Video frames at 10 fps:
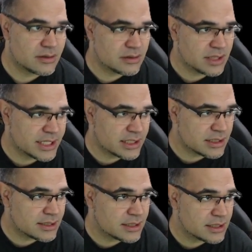like
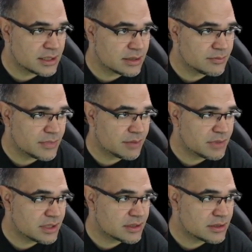I'm
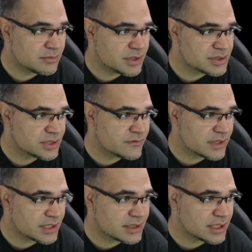not sure if I
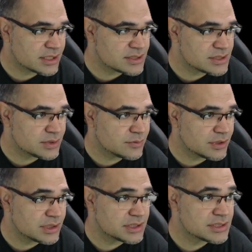can like zoom on
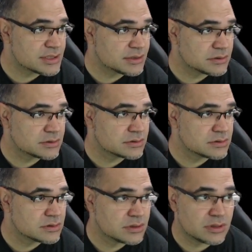this,
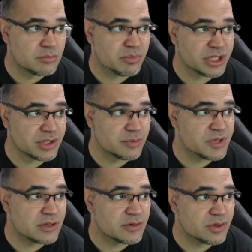but you'll
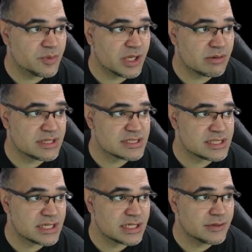be able to
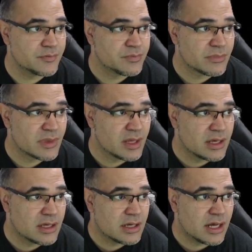see
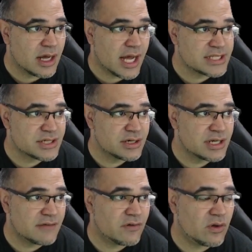I turned
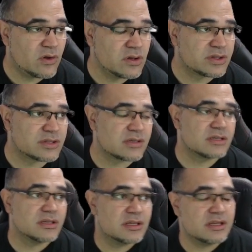off
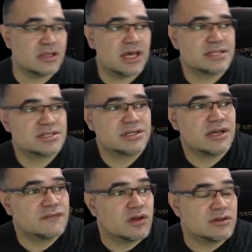
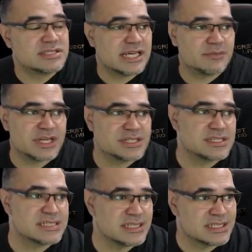the ult animations
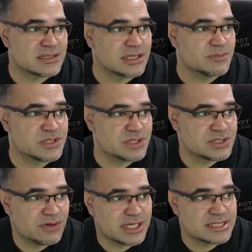in these clips just so
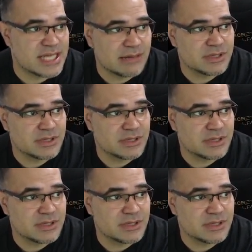I could time